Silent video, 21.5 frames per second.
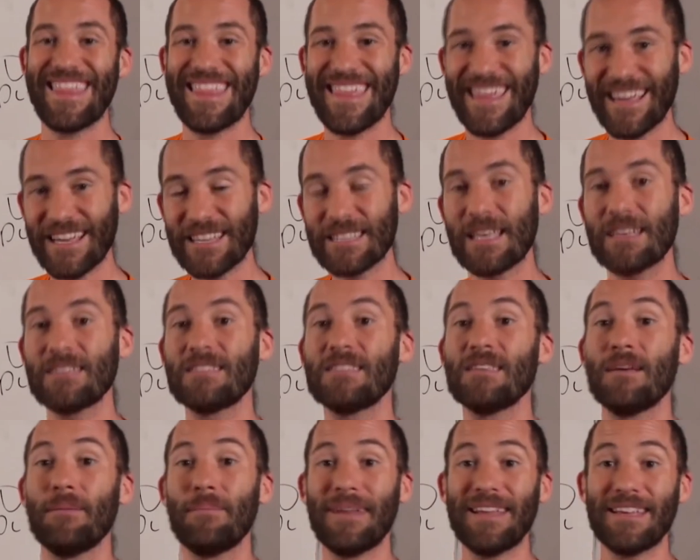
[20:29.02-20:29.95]
thinks that
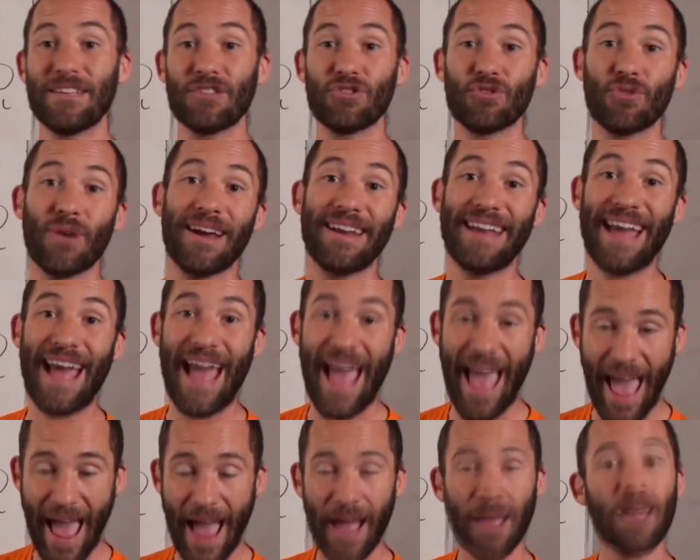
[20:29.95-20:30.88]
somebody is trying to
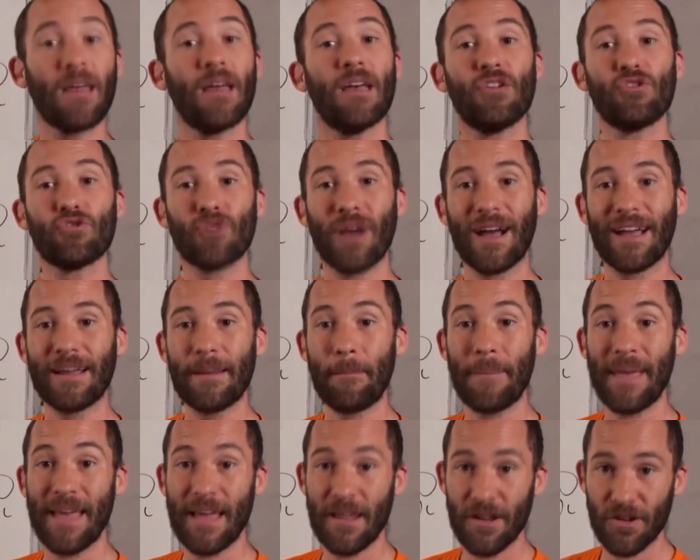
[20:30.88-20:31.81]
hack, trying to
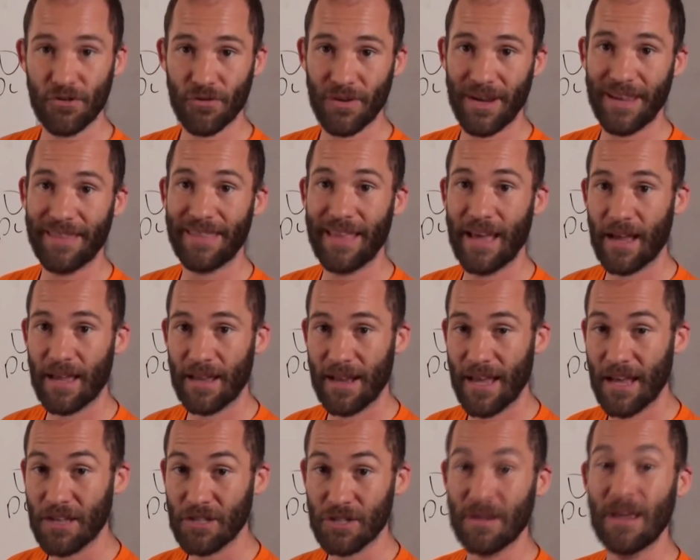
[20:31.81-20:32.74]
penetrate that
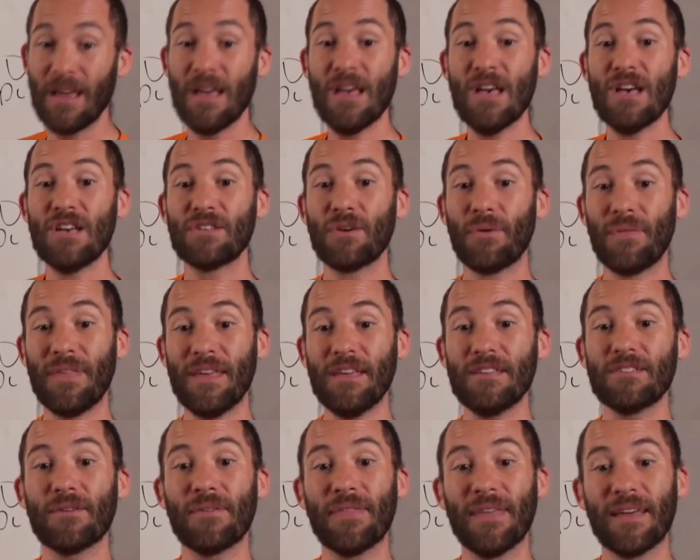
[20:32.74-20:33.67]
connection. So
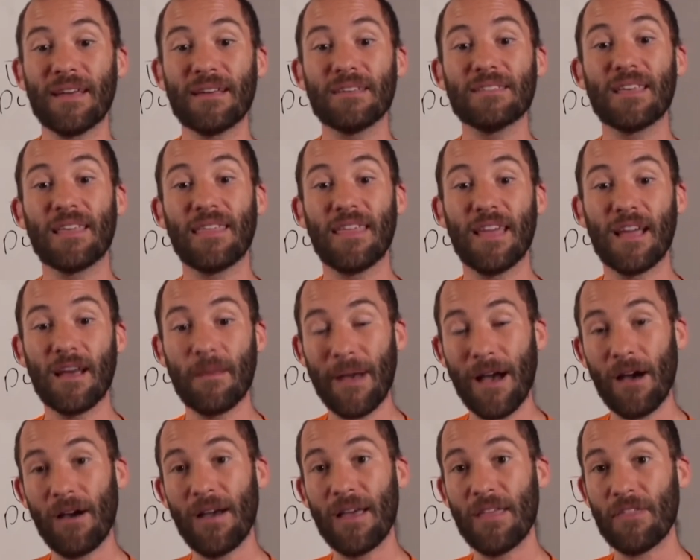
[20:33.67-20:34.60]
these are things to think
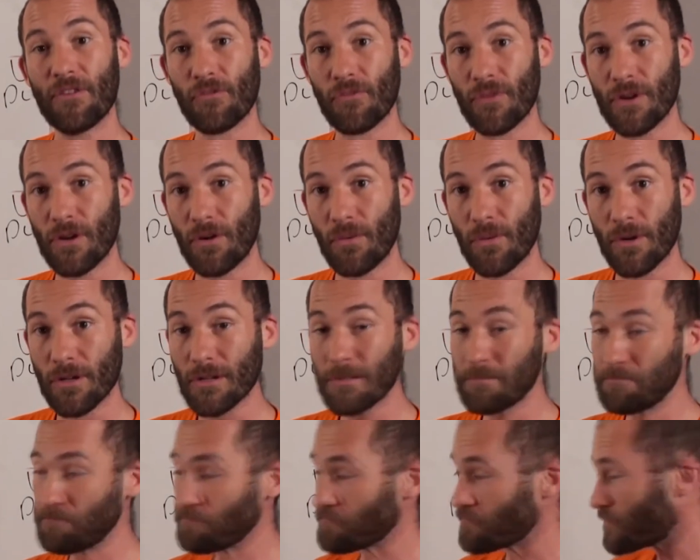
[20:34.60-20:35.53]
about in the real
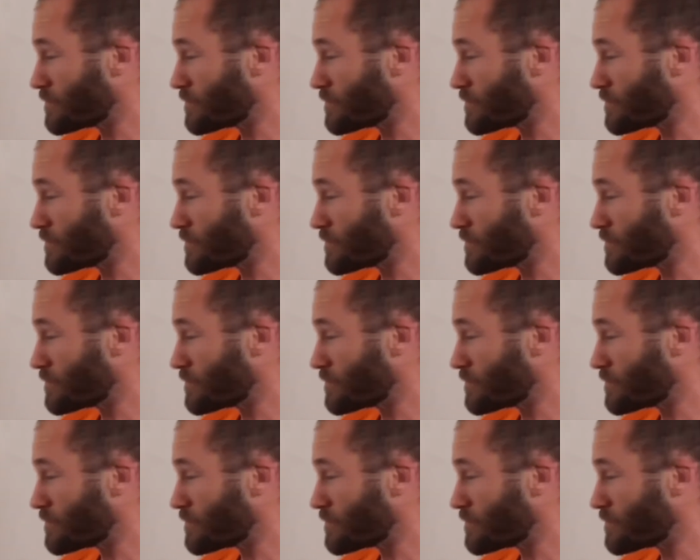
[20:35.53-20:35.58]
world.